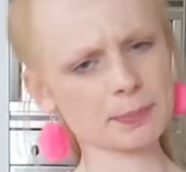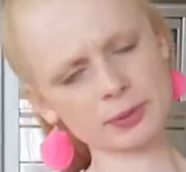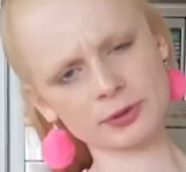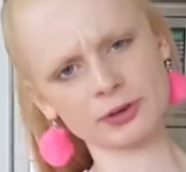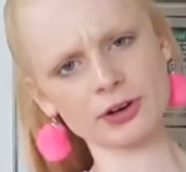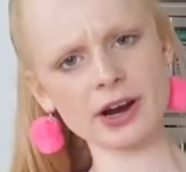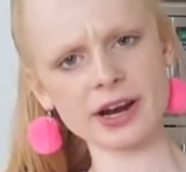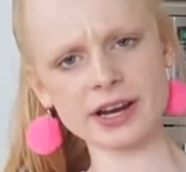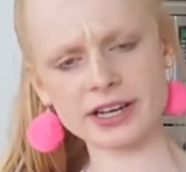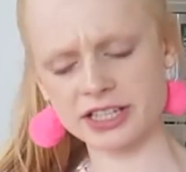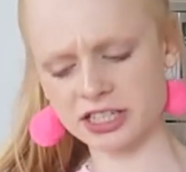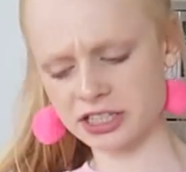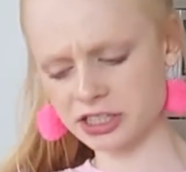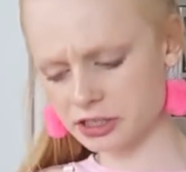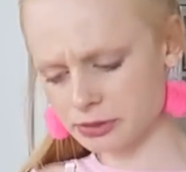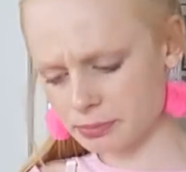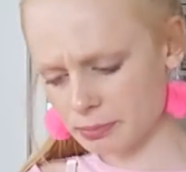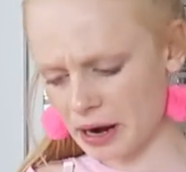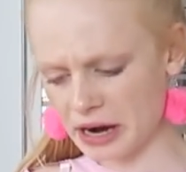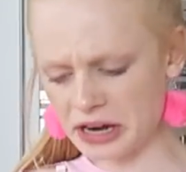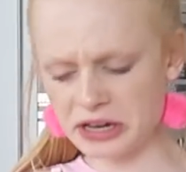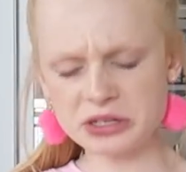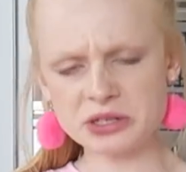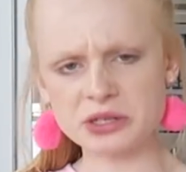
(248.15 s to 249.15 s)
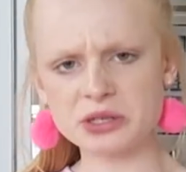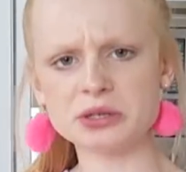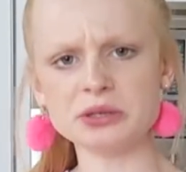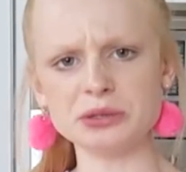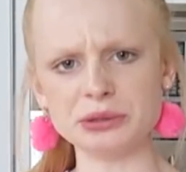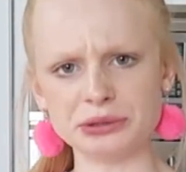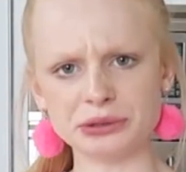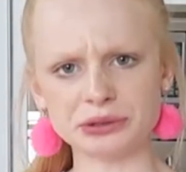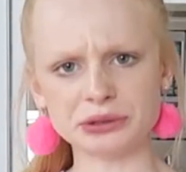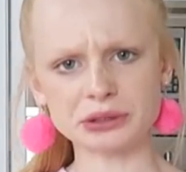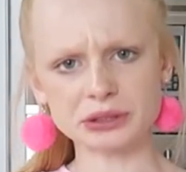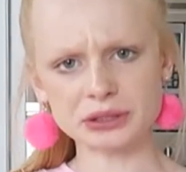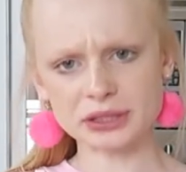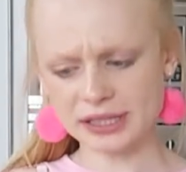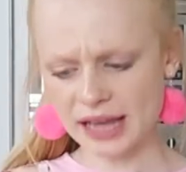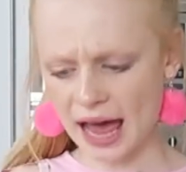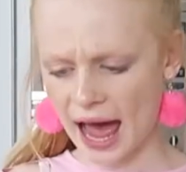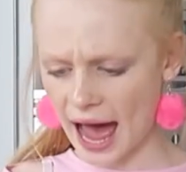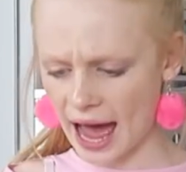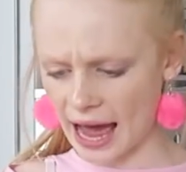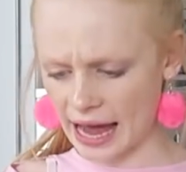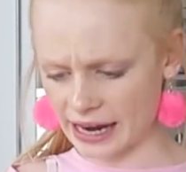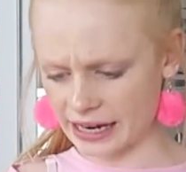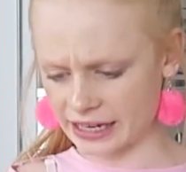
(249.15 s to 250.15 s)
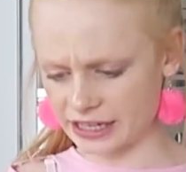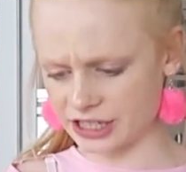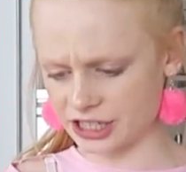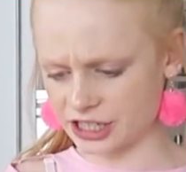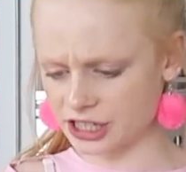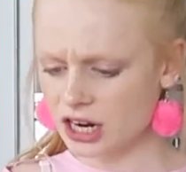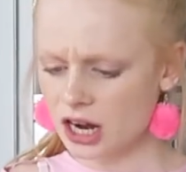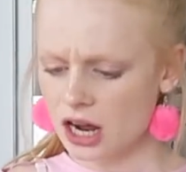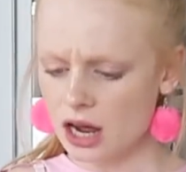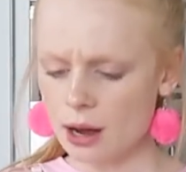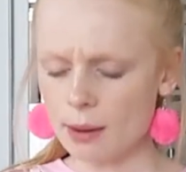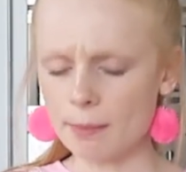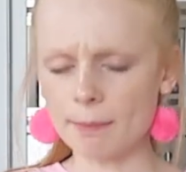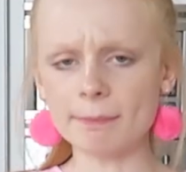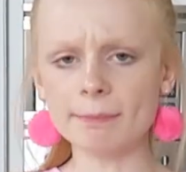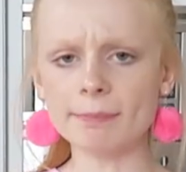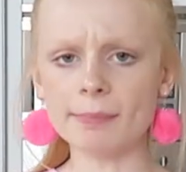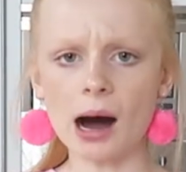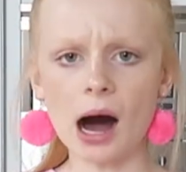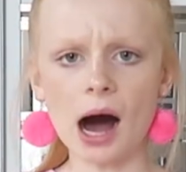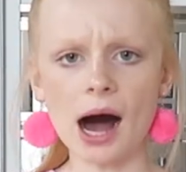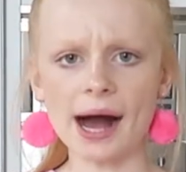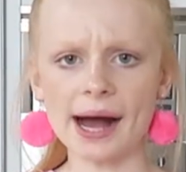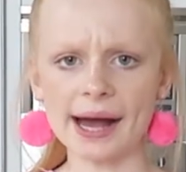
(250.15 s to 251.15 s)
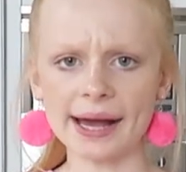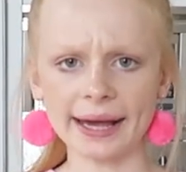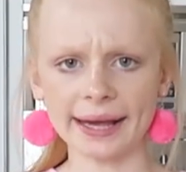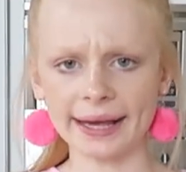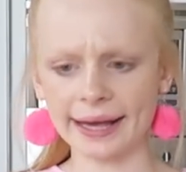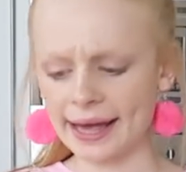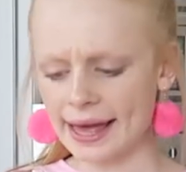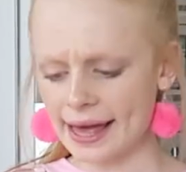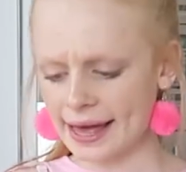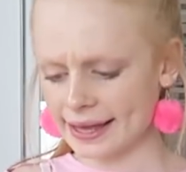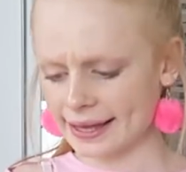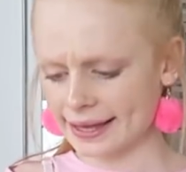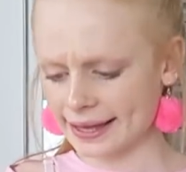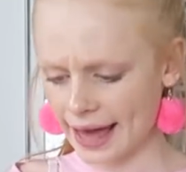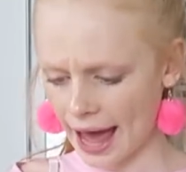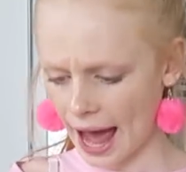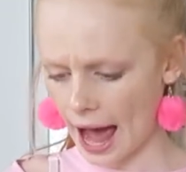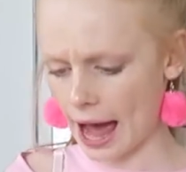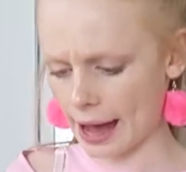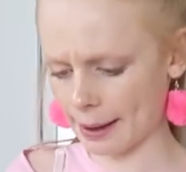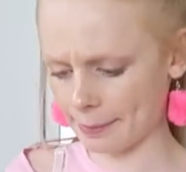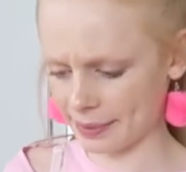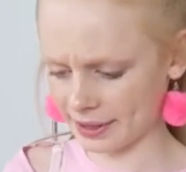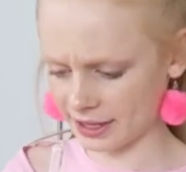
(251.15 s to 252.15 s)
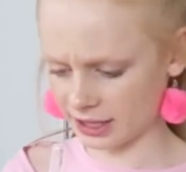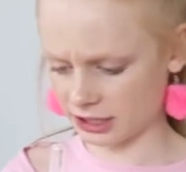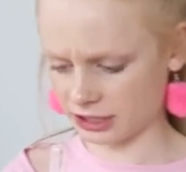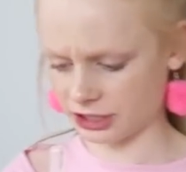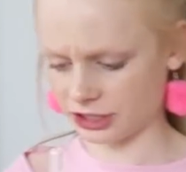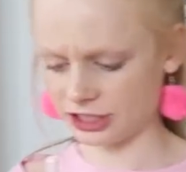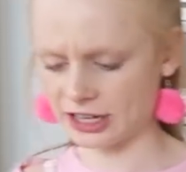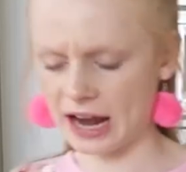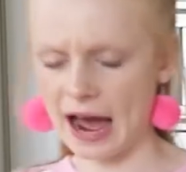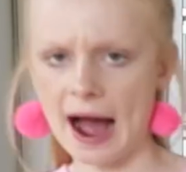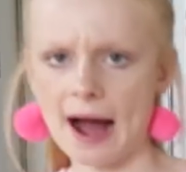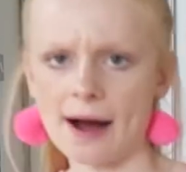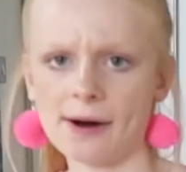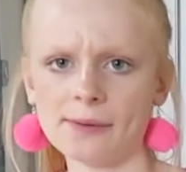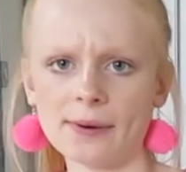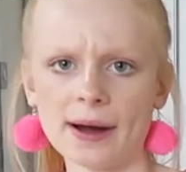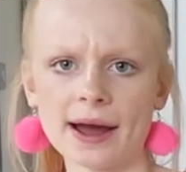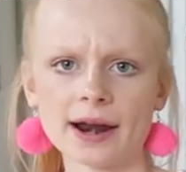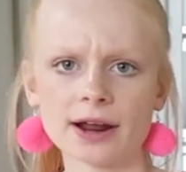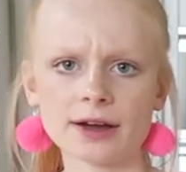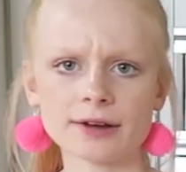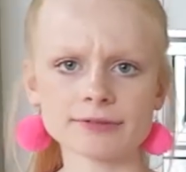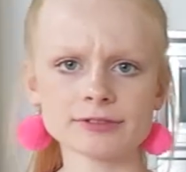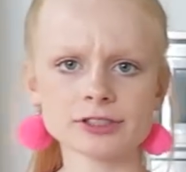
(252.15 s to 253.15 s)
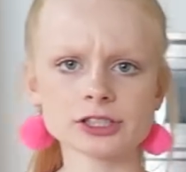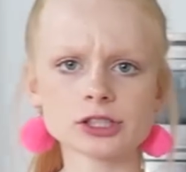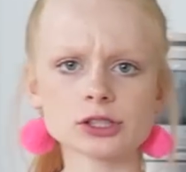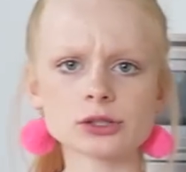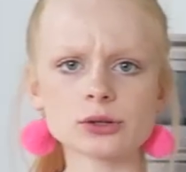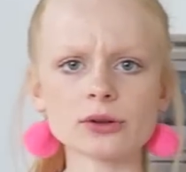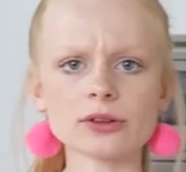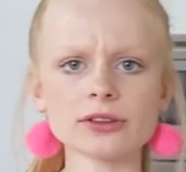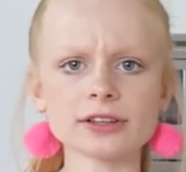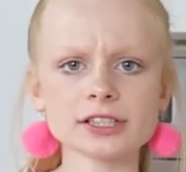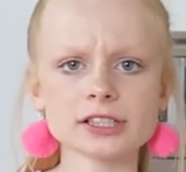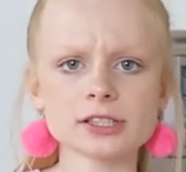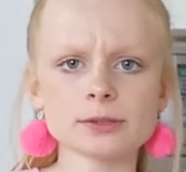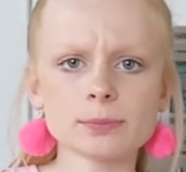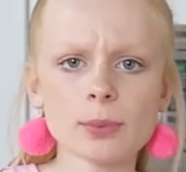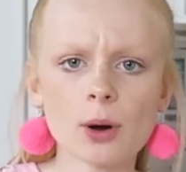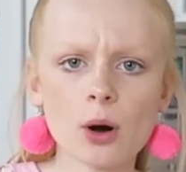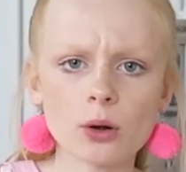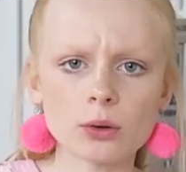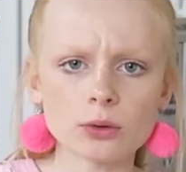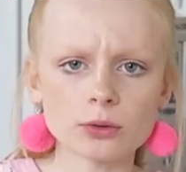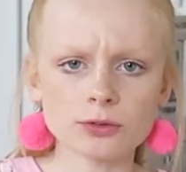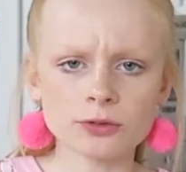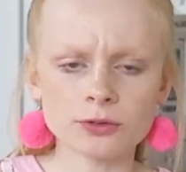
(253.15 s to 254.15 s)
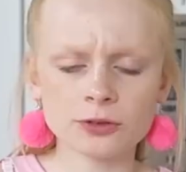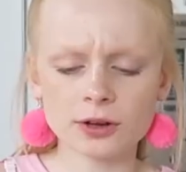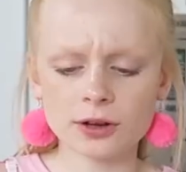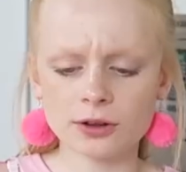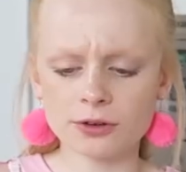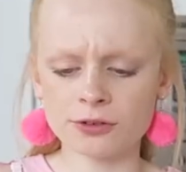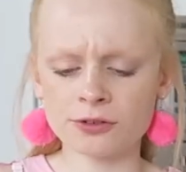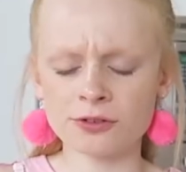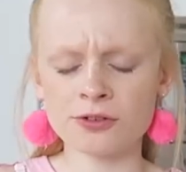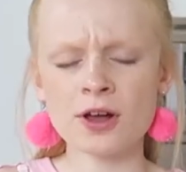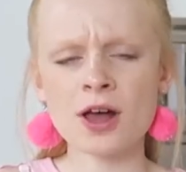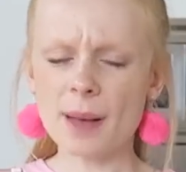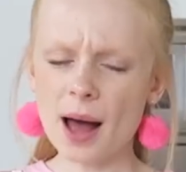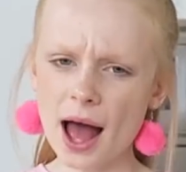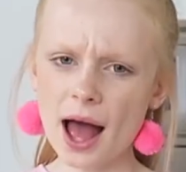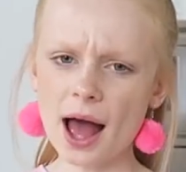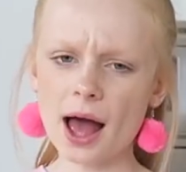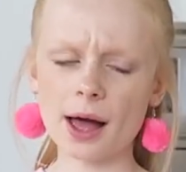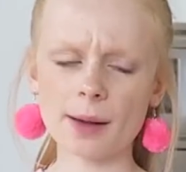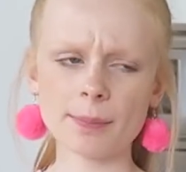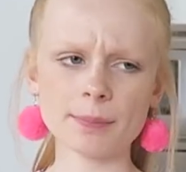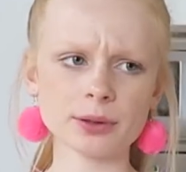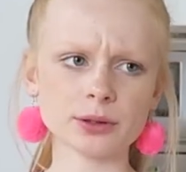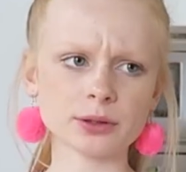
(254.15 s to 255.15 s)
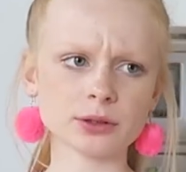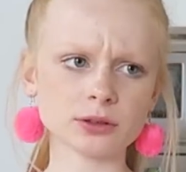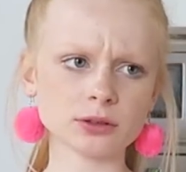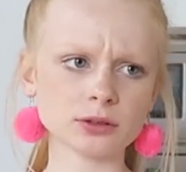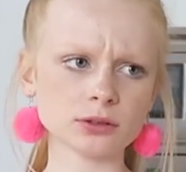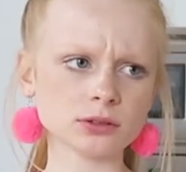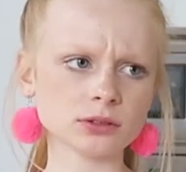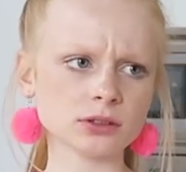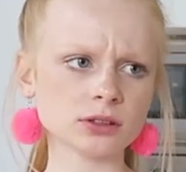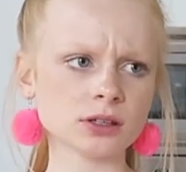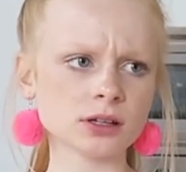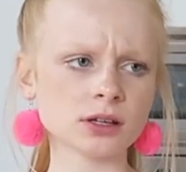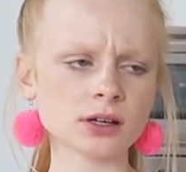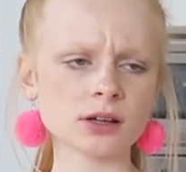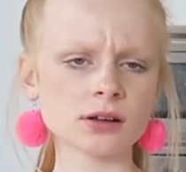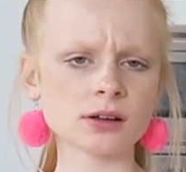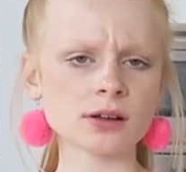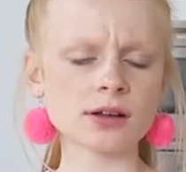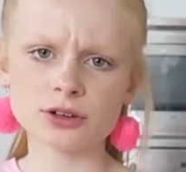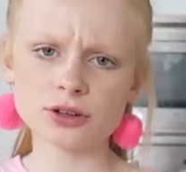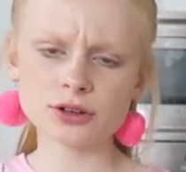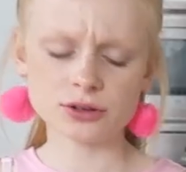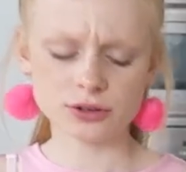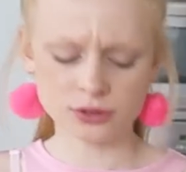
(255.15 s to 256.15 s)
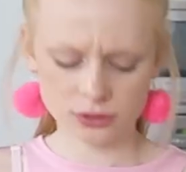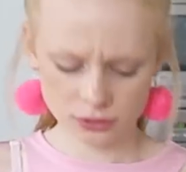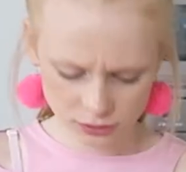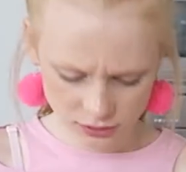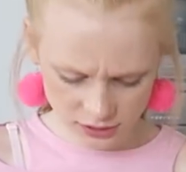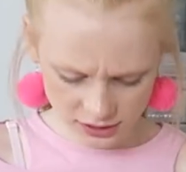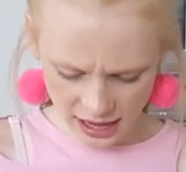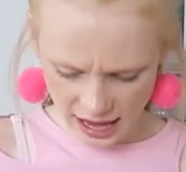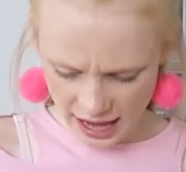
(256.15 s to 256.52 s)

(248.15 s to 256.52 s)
separated my noodles and my cabbage now, and I've just got this bowl full of purple noodles.